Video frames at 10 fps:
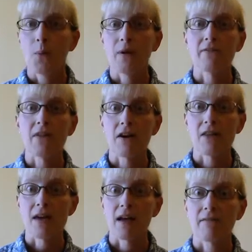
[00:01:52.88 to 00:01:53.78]
We are
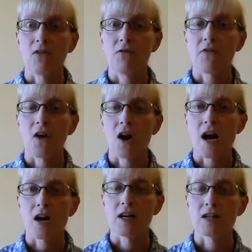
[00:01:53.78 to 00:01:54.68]
very thankful for our
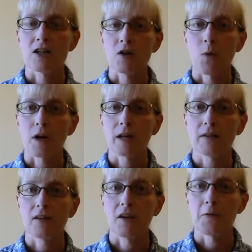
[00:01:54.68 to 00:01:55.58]
air conditioner working,
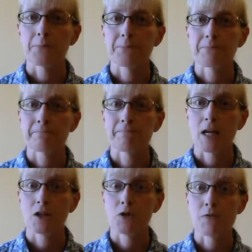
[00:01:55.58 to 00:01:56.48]
so
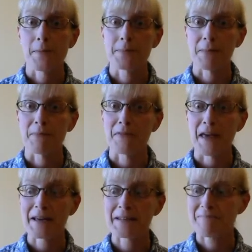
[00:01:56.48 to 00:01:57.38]
2 thumbs up for
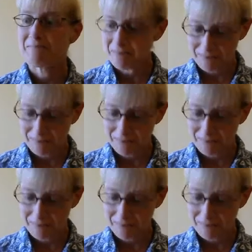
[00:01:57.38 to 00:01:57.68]
that.